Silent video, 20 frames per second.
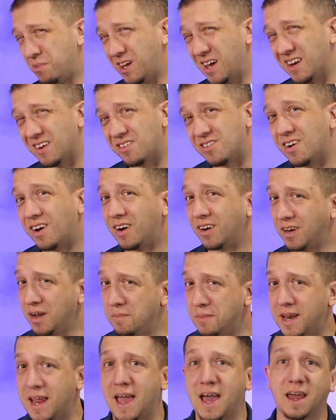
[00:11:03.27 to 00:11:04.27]
gonna start
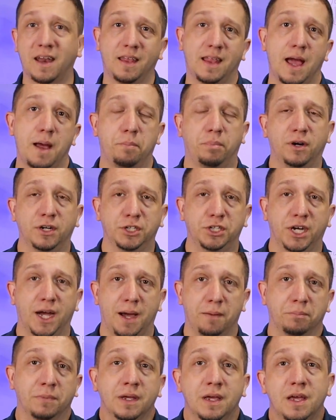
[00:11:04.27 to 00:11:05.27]
coming out of that print
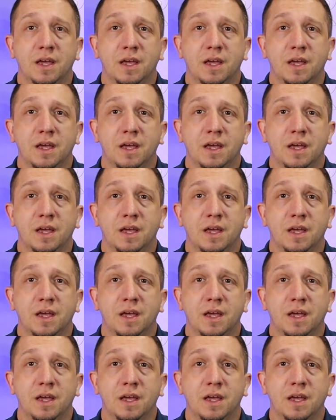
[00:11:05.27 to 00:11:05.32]
shop.